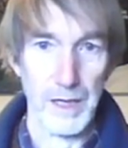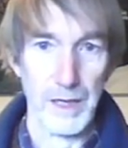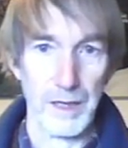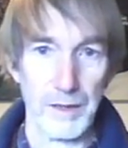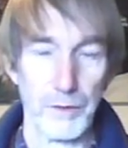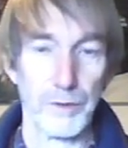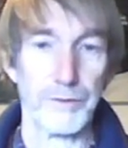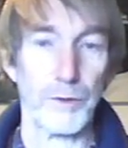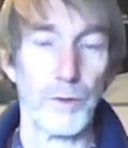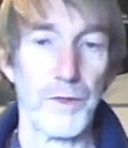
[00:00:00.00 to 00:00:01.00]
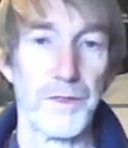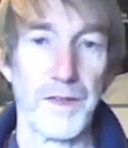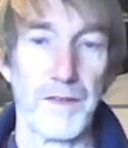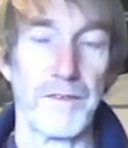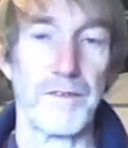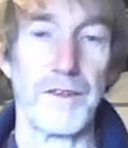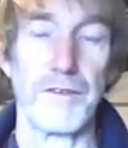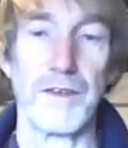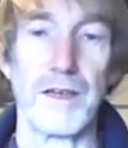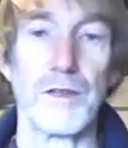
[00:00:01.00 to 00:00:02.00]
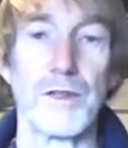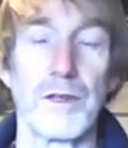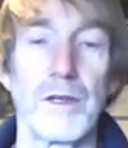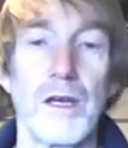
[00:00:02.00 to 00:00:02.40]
and look for the standard deviation